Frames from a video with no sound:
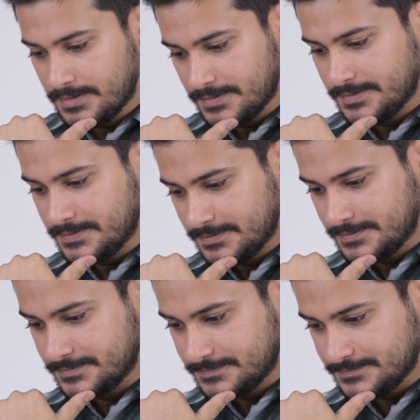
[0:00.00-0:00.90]

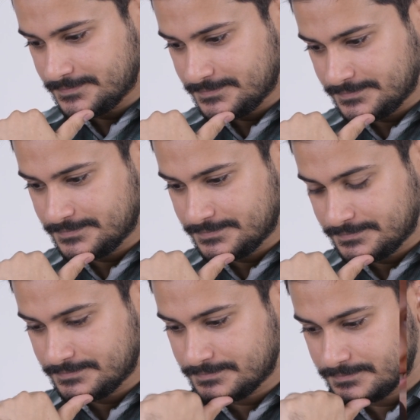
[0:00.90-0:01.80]
resolve this before it gets
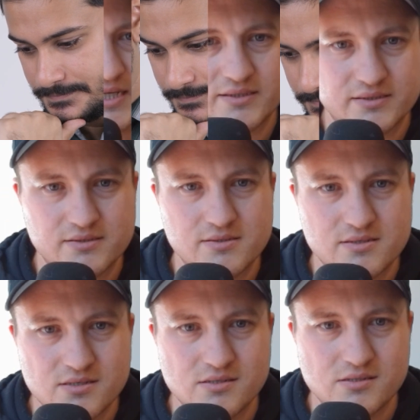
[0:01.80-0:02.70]
out of hand.
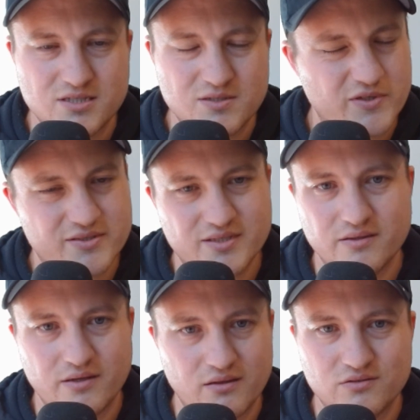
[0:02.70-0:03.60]
It's been sitting
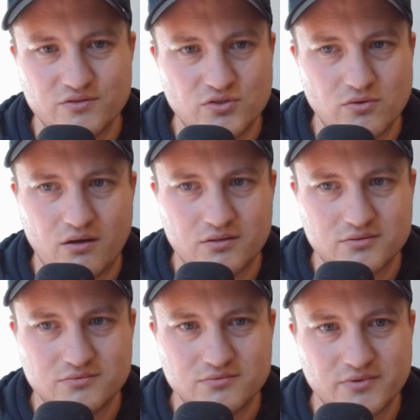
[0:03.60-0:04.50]
there a little too long,
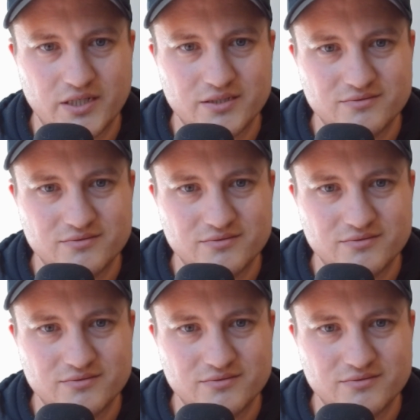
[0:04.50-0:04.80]
right?